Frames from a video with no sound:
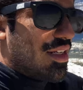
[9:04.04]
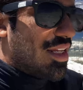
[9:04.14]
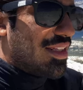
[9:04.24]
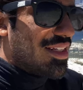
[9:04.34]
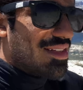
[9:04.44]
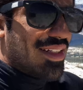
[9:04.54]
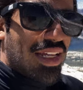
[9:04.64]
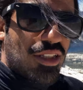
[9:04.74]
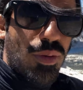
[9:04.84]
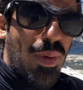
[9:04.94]
it doesn't get
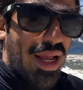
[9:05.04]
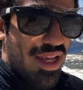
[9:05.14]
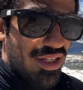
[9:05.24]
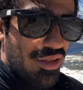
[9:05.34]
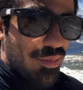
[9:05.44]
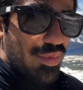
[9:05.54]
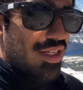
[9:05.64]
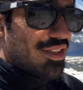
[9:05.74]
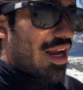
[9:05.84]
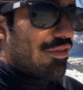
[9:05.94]
to my head
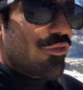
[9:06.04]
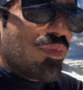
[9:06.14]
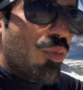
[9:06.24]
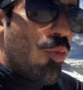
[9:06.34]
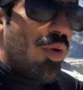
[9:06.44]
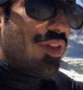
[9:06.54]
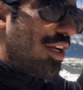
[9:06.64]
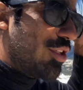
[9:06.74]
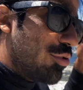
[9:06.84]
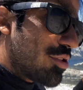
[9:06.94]
because every moment that i
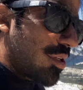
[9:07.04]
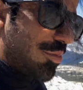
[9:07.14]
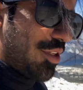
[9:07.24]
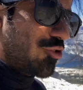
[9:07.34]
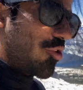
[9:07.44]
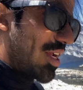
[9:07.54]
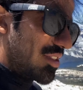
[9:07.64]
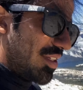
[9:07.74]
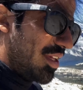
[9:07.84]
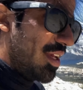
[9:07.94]
do something
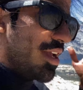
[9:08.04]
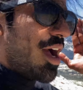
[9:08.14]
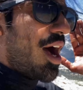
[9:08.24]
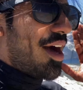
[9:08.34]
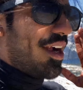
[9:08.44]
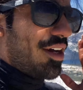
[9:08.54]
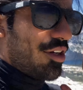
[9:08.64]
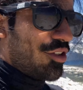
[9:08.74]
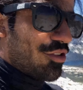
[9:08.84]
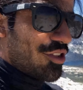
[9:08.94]
drastic i
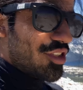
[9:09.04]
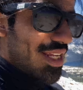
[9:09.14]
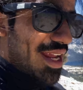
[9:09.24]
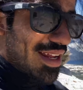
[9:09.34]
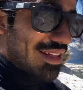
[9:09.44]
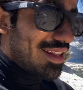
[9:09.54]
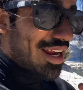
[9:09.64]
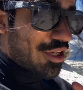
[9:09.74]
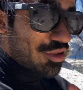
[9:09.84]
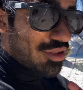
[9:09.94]
understand that i
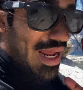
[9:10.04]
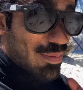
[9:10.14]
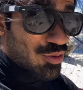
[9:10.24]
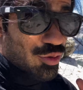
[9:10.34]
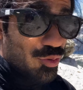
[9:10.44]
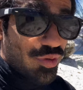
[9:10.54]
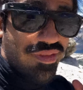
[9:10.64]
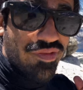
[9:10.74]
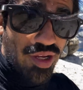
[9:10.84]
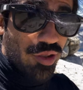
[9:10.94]
could absolutely
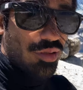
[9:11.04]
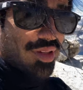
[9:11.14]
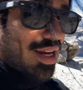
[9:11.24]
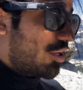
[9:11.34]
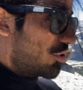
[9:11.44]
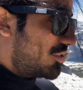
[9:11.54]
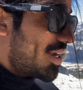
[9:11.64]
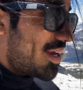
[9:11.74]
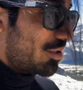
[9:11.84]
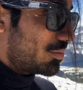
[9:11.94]
fail that i could
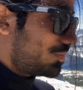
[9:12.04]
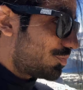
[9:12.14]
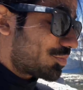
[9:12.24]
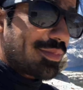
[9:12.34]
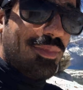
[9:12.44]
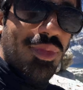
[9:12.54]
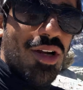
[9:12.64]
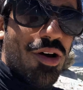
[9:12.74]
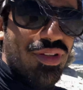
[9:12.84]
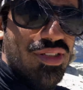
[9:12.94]
die
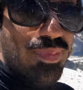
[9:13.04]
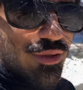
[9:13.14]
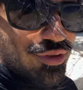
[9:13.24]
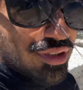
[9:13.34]
on this mountain i